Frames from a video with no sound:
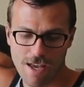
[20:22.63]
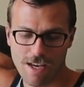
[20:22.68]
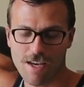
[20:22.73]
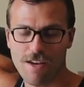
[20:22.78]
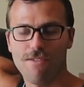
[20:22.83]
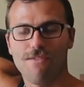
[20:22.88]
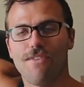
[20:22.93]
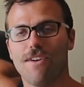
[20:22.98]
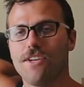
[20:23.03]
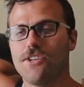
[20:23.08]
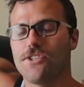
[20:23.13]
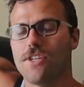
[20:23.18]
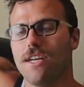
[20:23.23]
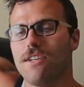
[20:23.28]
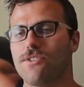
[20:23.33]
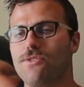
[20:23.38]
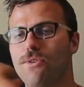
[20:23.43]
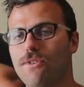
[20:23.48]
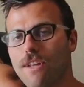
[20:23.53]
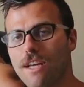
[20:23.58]
gonna finish
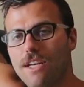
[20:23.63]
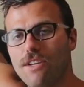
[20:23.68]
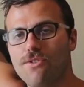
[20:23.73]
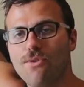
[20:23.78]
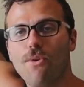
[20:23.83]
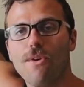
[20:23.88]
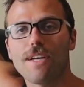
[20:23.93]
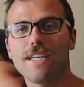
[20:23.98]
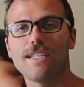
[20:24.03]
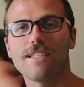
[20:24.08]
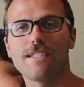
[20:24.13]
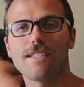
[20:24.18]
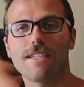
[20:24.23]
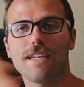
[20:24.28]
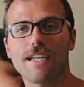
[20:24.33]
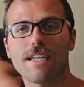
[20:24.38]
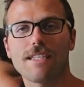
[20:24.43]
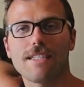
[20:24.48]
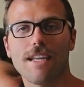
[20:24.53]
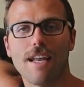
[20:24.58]
at like
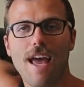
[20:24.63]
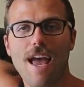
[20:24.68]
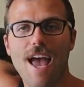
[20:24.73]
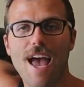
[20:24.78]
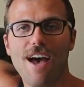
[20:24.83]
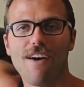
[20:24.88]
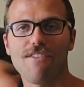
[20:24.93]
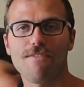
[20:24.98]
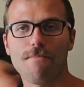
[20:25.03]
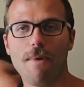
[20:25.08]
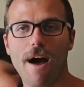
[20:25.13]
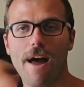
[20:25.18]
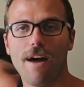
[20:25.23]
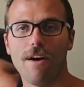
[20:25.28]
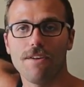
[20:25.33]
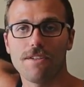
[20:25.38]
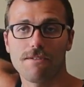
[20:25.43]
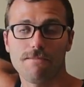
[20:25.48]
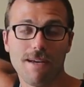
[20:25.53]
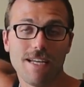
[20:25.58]
26.5
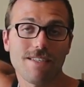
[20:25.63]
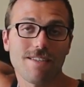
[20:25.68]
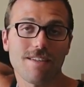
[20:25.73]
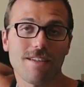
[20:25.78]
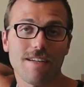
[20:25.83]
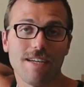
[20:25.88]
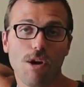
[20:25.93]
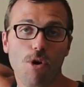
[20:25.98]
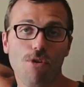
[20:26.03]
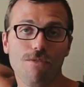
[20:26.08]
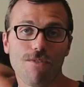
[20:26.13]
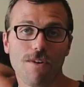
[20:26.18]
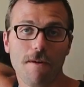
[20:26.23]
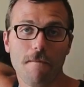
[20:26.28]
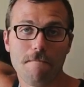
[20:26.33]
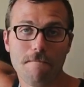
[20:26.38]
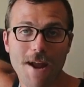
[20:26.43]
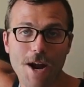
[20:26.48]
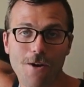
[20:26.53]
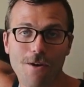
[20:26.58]
miles, basically over a
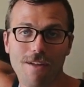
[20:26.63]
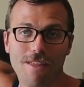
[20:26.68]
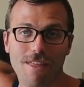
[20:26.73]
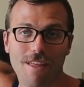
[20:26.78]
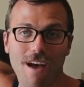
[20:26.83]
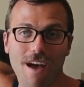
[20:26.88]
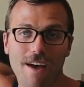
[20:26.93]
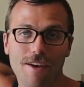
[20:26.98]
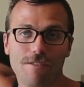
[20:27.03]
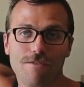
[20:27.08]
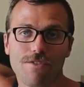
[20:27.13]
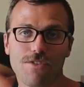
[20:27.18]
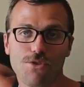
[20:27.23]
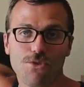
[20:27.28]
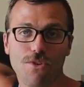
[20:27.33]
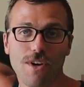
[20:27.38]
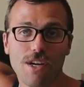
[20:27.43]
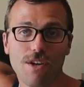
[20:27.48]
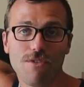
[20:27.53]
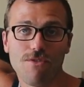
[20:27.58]
marathon of
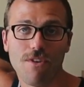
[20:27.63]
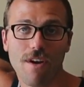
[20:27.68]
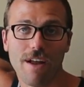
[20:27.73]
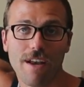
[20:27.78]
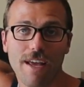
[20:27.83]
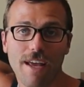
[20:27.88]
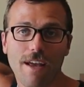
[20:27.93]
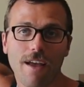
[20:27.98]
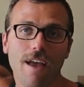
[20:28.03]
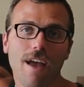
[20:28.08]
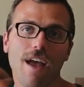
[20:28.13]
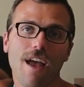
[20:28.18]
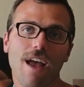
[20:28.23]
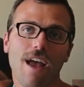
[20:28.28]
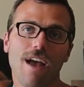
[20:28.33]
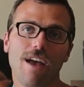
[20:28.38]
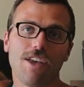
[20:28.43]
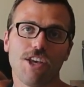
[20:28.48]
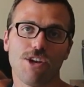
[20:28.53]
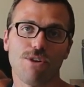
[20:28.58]
trail running,
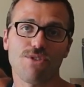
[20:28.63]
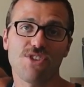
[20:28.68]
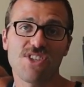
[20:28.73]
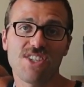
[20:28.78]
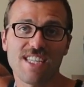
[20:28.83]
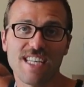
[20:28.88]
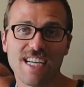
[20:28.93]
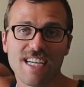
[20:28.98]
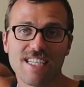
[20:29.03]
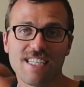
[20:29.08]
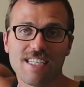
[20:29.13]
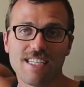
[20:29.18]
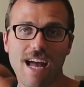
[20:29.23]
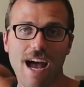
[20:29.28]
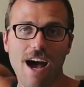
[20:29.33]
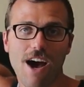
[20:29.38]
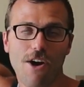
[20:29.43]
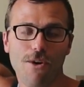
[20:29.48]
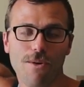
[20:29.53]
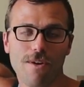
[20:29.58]
you know, 6
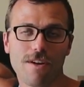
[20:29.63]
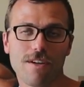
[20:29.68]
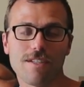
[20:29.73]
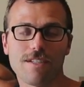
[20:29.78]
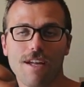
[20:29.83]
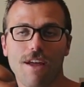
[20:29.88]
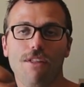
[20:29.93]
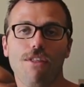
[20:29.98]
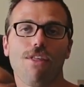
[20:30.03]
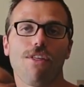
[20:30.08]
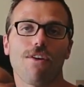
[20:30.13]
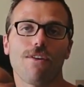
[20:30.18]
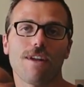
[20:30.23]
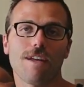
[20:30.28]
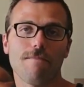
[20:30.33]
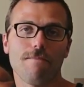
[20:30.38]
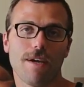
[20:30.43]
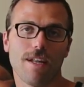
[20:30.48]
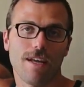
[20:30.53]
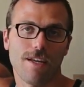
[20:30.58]
hours and
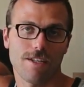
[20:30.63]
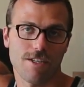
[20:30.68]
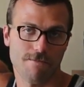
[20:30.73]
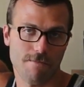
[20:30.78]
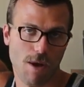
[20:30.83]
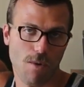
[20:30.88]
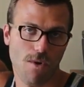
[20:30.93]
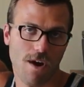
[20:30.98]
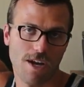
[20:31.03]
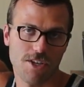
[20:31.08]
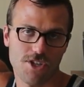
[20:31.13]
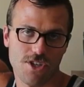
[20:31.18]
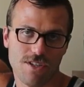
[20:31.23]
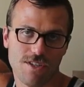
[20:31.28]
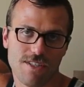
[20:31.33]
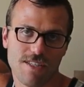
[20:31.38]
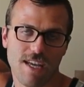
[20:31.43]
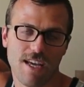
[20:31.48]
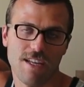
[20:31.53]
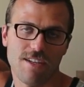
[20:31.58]
30 minutes. My watch
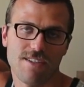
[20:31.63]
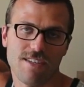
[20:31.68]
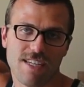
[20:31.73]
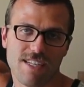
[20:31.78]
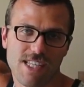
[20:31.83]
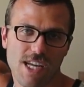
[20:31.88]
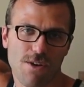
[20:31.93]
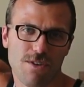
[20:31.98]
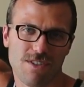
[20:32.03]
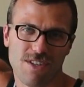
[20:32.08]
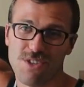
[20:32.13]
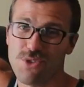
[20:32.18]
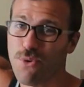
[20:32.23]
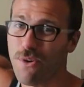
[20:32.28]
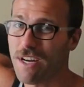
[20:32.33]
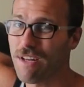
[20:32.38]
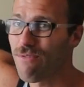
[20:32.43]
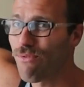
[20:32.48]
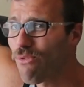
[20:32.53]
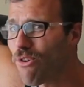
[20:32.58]
said 6 hours and
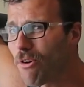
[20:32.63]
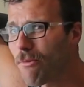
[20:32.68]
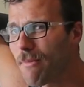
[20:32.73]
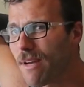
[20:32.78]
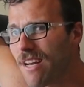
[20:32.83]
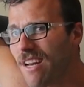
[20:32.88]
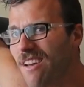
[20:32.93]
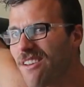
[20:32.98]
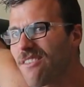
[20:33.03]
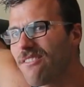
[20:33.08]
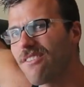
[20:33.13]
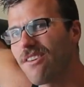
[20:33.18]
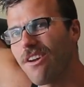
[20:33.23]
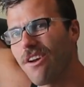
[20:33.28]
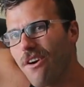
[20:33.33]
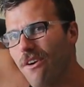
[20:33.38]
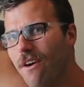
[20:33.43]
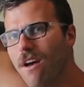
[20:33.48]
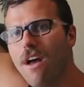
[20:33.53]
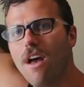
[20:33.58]
24 minutes. You
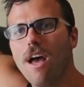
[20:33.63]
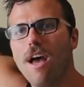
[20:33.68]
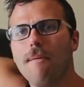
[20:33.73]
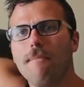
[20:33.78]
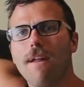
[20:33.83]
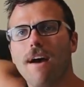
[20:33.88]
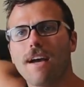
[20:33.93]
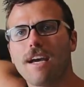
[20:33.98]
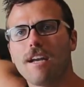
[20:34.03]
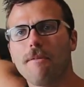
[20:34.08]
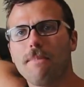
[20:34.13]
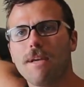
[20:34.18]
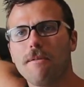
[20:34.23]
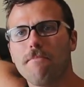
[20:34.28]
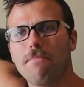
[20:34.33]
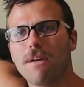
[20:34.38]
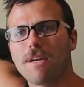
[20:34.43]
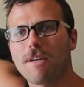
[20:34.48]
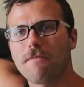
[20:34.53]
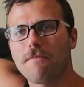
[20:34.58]
know, I'm not gonna be a
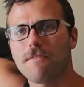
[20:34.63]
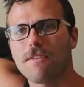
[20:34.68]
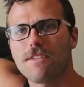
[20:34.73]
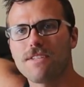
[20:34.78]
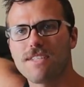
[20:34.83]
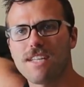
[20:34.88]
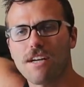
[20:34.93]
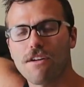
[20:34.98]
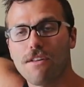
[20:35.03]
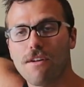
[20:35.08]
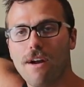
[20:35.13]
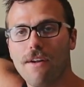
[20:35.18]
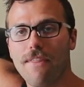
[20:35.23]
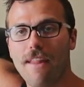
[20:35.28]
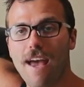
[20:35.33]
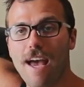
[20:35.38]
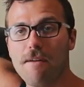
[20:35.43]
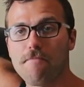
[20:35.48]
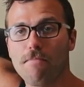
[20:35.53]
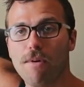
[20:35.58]
big stickler on
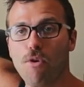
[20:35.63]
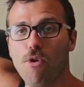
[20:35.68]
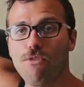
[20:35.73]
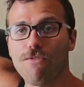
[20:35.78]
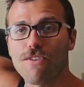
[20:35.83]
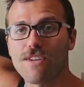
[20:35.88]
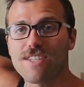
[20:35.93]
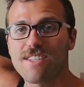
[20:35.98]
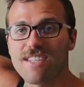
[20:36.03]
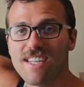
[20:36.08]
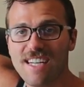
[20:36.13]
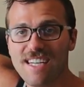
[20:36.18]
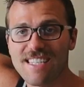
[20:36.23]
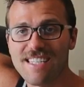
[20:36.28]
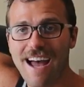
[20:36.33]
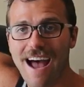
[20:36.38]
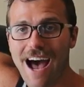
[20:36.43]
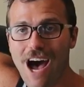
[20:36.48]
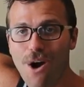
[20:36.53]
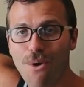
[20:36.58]
that, but over 6
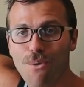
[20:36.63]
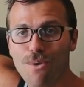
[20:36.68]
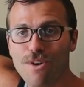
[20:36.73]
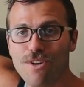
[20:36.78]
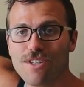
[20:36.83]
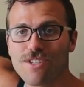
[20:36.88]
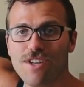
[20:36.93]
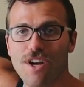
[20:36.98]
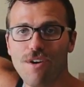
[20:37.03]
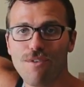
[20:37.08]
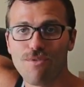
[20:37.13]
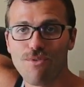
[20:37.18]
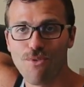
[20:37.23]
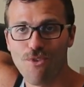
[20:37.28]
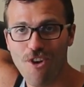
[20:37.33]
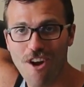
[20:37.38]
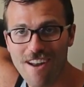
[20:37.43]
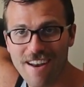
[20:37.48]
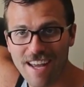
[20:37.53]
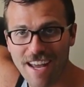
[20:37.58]
hours of
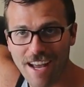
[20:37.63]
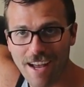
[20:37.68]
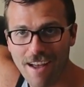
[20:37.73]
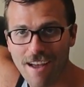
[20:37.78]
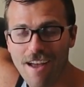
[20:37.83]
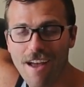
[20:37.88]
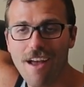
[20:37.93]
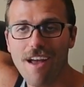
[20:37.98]
running